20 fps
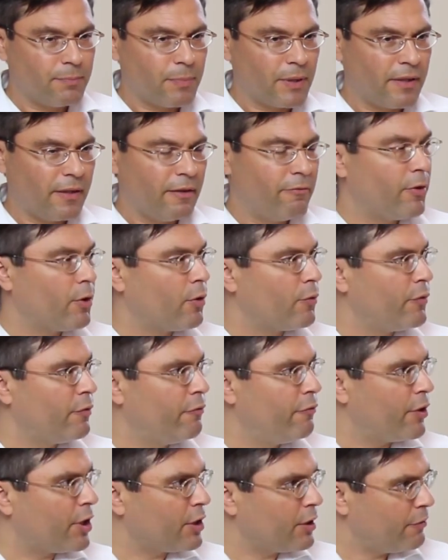but they were of a
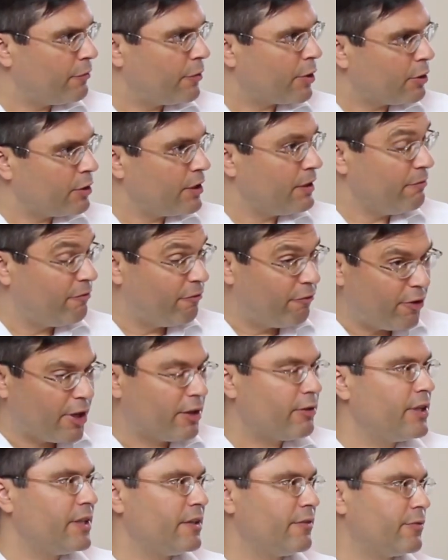very, very,
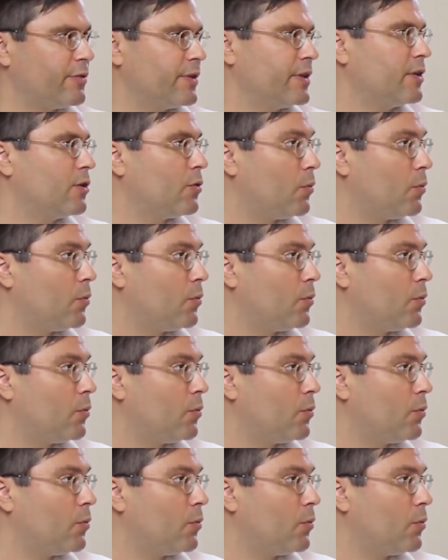very different